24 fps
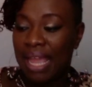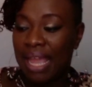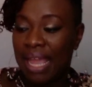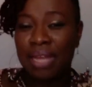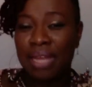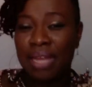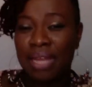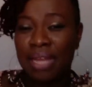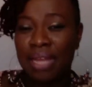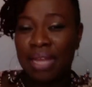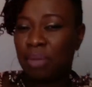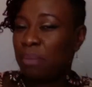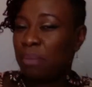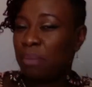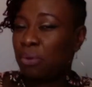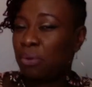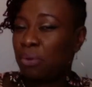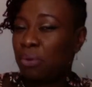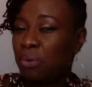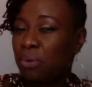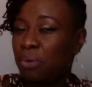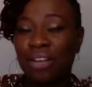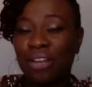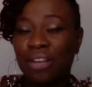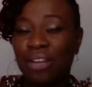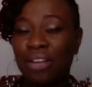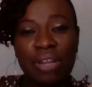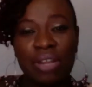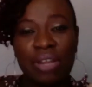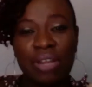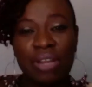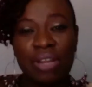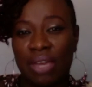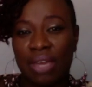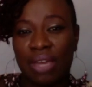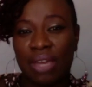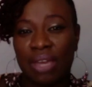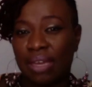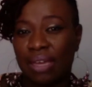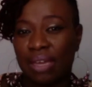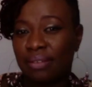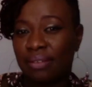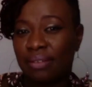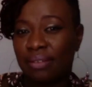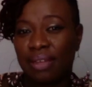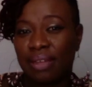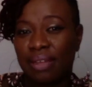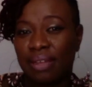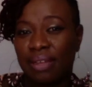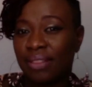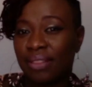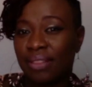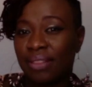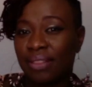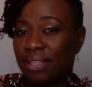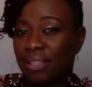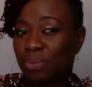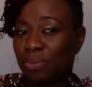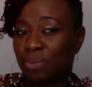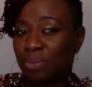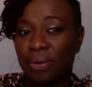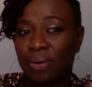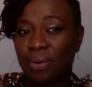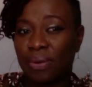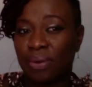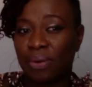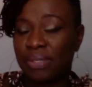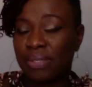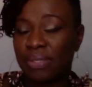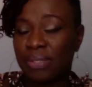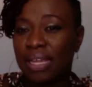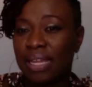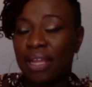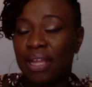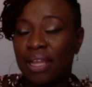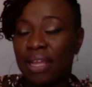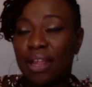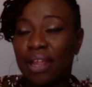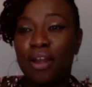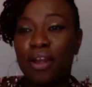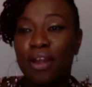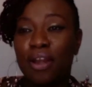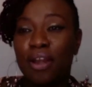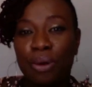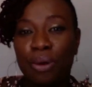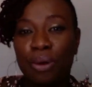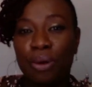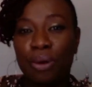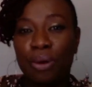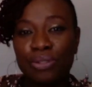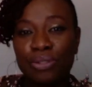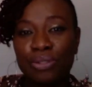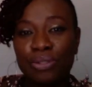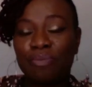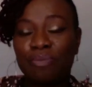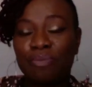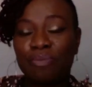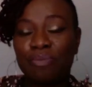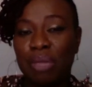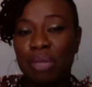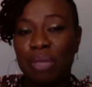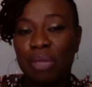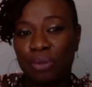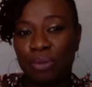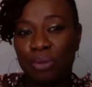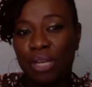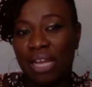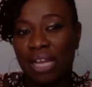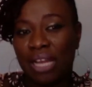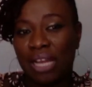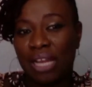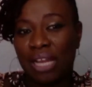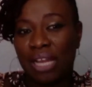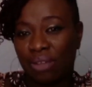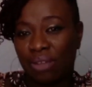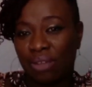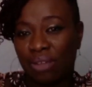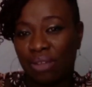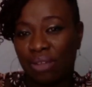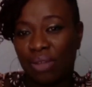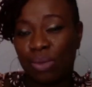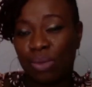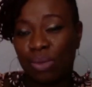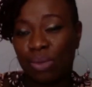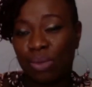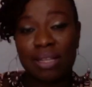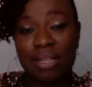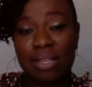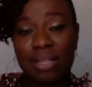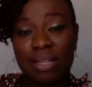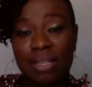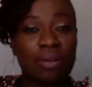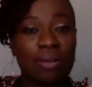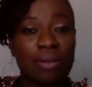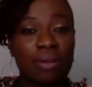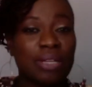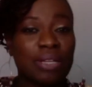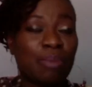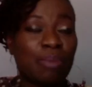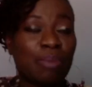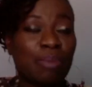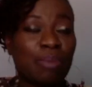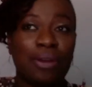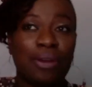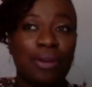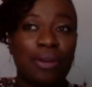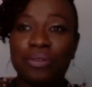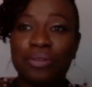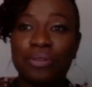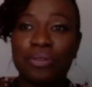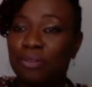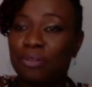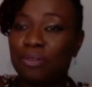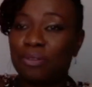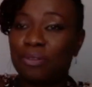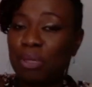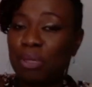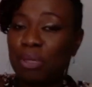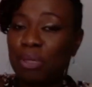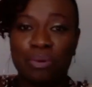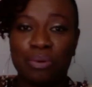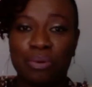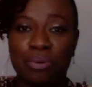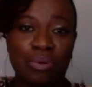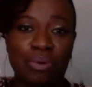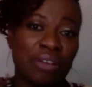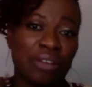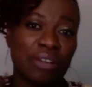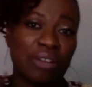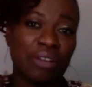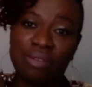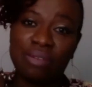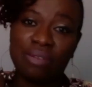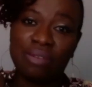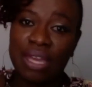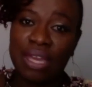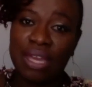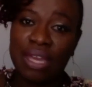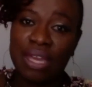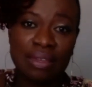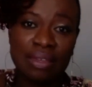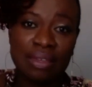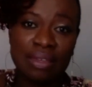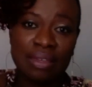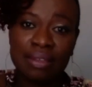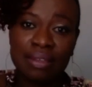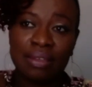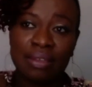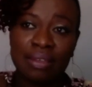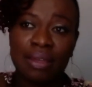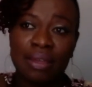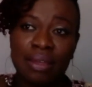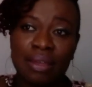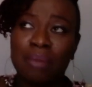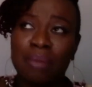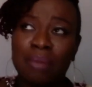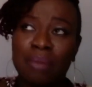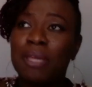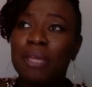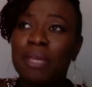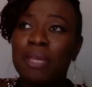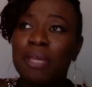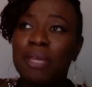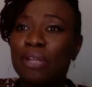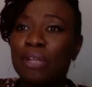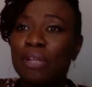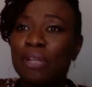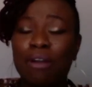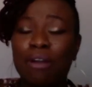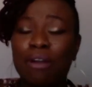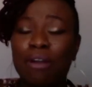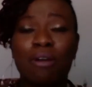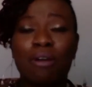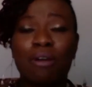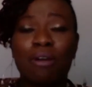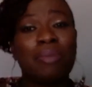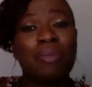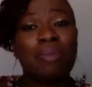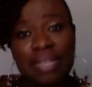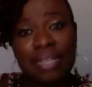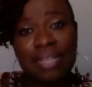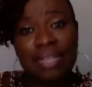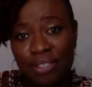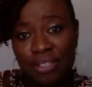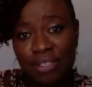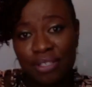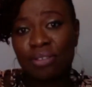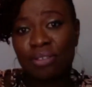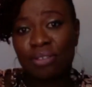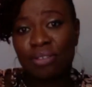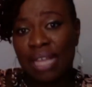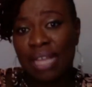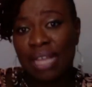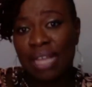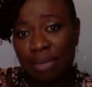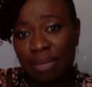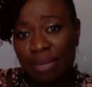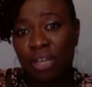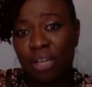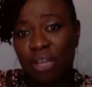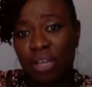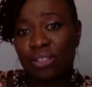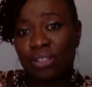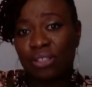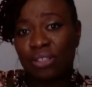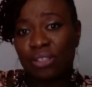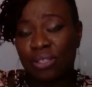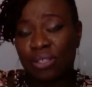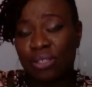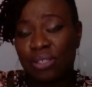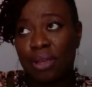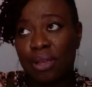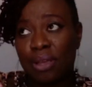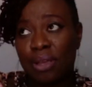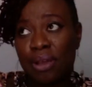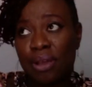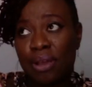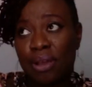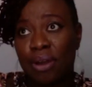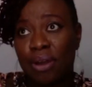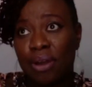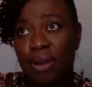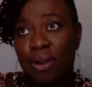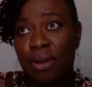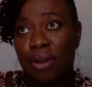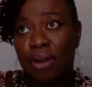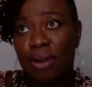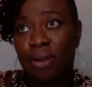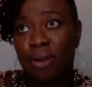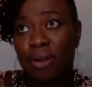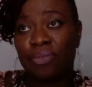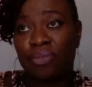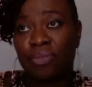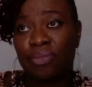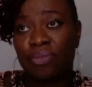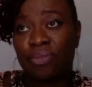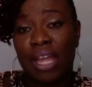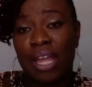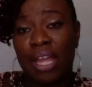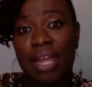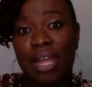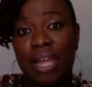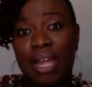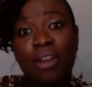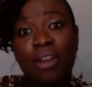And people are grieving in this world. Loads of people are grieving. We're surrounded by loads of people who are grieving. People are committing suicide because of a